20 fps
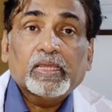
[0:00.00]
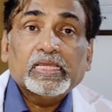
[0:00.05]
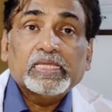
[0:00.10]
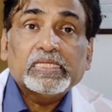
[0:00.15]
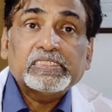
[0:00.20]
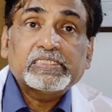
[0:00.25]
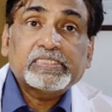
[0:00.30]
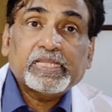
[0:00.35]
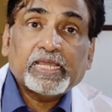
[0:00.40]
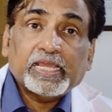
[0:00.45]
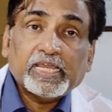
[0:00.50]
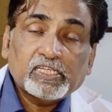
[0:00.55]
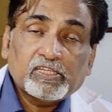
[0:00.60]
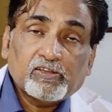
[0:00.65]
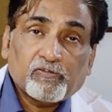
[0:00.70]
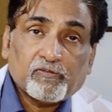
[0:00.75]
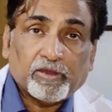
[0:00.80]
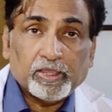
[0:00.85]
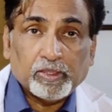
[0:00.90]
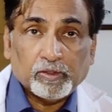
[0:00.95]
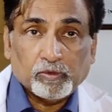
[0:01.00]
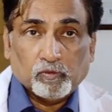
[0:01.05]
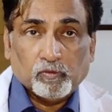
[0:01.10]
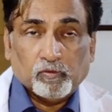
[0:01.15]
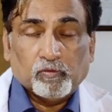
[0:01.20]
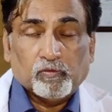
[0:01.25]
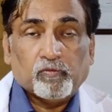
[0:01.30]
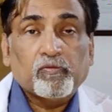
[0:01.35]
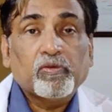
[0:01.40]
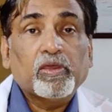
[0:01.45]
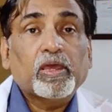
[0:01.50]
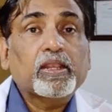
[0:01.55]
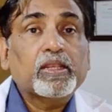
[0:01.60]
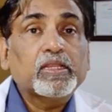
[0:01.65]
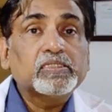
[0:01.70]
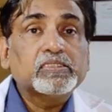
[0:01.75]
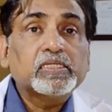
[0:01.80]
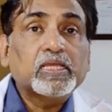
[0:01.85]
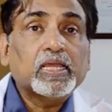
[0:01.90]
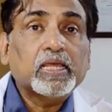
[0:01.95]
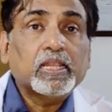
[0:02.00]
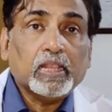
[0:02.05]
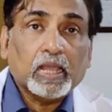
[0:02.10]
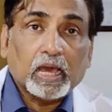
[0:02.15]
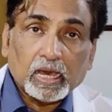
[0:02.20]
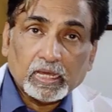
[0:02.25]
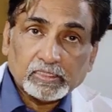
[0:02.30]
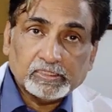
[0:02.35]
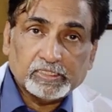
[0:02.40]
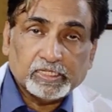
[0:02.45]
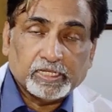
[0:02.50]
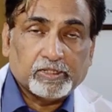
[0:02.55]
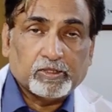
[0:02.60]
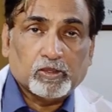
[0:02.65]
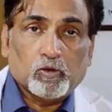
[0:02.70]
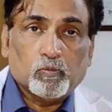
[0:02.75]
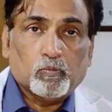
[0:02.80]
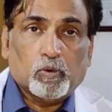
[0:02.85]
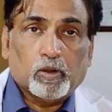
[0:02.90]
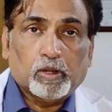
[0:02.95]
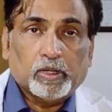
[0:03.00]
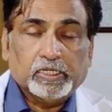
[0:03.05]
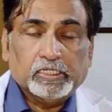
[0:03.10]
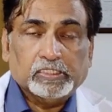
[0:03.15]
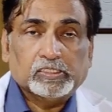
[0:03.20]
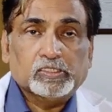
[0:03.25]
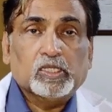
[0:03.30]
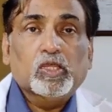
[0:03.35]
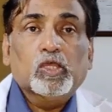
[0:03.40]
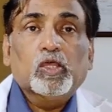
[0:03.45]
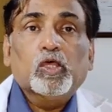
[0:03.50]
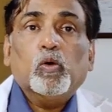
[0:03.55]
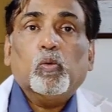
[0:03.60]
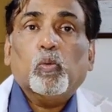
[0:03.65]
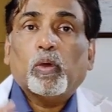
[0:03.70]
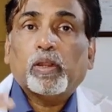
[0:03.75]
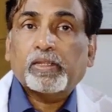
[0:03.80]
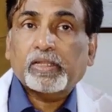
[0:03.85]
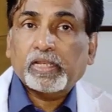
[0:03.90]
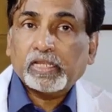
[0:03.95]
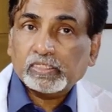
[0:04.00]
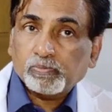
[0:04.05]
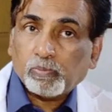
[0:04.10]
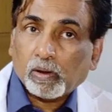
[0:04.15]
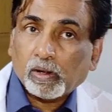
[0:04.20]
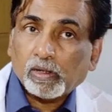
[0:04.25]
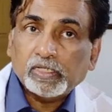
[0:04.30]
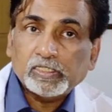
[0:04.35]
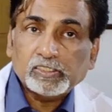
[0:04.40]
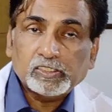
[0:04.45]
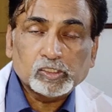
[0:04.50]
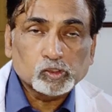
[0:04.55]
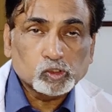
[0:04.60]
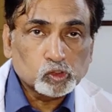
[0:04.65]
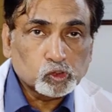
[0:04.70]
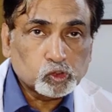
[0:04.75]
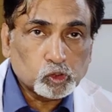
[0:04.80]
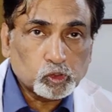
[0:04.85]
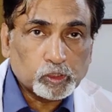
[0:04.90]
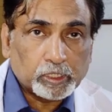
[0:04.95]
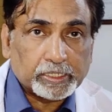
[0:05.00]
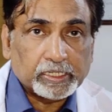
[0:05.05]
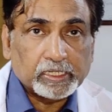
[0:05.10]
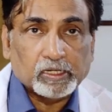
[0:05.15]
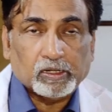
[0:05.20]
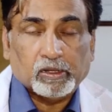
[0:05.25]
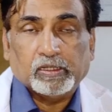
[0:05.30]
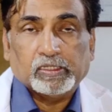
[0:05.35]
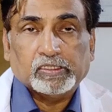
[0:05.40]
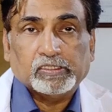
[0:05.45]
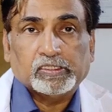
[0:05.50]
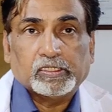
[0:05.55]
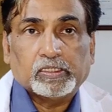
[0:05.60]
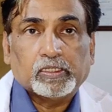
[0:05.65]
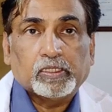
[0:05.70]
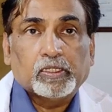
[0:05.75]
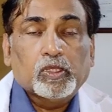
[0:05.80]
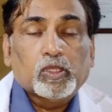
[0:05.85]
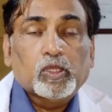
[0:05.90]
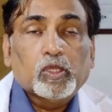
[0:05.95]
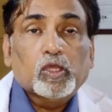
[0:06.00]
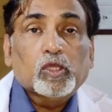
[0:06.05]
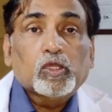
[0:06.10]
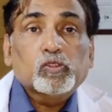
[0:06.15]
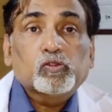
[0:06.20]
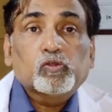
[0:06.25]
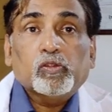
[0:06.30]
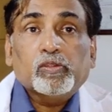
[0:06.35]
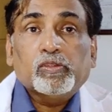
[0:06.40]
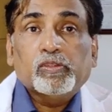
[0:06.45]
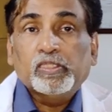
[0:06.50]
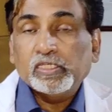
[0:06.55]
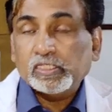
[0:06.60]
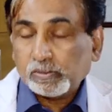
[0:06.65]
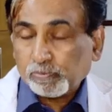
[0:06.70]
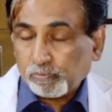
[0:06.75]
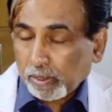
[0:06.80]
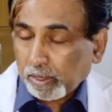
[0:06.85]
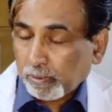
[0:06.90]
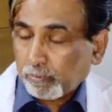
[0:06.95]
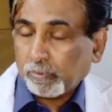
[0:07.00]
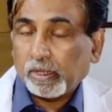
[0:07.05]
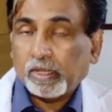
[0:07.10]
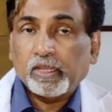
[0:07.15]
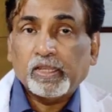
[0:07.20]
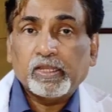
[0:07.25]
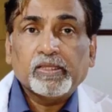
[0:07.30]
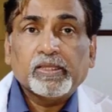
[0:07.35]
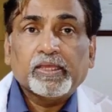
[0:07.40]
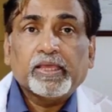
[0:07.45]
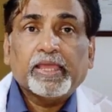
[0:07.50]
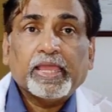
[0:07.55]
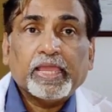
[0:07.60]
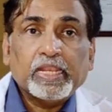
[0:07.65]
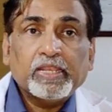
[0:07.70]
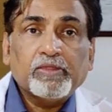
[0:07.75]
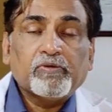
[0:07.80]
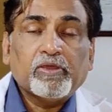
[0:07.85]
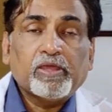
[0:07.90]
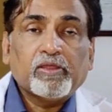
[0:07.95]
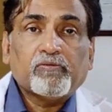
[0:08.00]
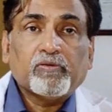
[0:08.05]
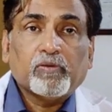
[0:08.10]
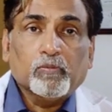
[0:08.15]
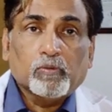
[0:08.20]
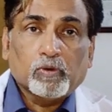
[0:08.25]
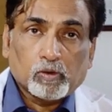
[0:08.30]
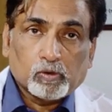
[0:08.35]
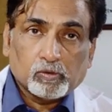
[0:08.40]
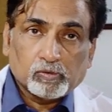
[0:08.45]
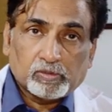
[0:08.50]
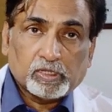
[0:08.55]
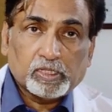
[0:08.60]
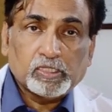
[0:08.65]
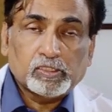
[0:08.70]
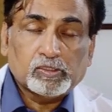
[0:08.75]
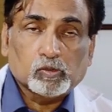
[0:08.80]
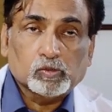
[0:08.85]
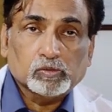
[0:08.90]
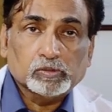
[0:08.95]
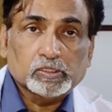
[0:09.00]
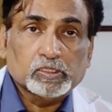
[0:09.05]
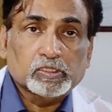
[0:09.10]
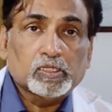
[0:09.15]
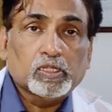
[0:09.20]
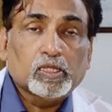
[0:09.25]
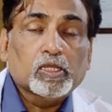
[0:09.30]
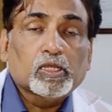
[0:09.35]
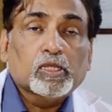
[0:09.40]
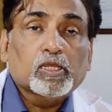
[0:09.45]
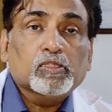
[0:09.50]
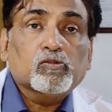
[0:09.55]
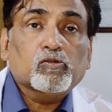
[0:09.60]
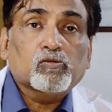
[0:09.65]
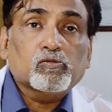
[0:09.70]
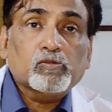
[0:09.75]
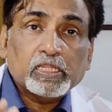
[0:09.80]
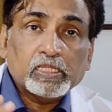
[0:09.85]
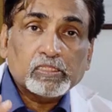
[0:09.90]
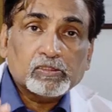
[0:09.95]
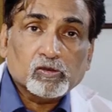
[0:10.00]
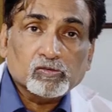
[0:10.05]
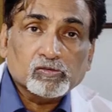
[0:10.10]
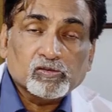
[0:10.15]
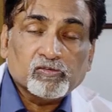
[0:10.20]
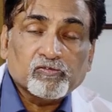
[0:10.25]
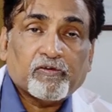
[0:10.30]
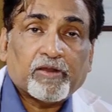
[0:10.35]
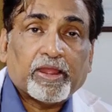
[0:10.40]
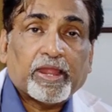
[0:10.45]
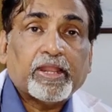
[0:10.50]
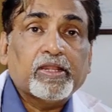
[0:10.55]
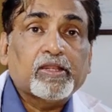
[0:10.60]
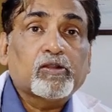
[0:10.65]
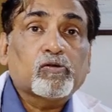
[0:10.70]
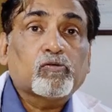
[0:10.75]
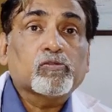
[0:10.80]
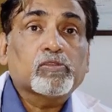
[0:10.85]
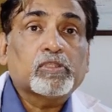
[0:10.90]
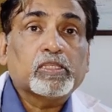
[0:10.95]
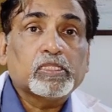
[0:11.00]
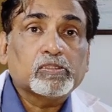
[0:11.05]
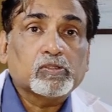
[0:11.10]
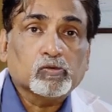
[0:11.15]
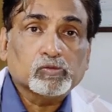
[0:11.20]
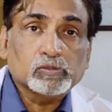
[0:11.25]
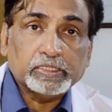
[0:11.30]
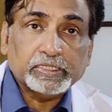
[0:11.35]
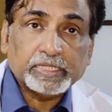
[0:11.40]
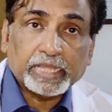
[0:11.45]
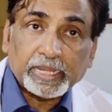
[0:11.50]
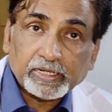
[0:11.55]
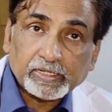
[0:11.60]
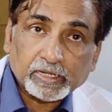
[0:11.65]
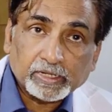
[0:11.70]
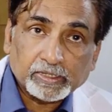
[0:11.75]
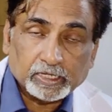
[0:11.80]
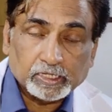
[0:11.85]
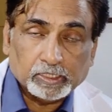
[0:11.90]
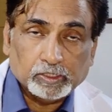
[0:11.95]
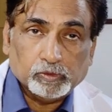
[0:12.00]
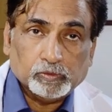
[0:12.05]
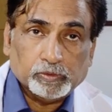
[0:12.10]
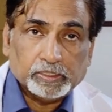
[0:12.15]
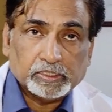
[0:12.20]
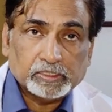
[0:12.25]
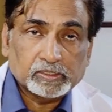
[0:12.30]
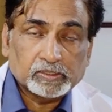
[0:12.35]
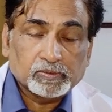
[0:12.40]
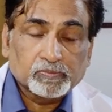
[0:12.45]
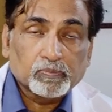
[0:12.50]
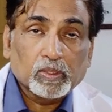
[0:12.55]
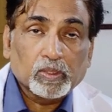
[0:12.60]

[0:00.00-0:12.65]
Stage 5, we are reaching a large area of baldness. Vertex baldness is also getting larger. So this may mean anywhere from around 3000 to 3500 to 3800 units.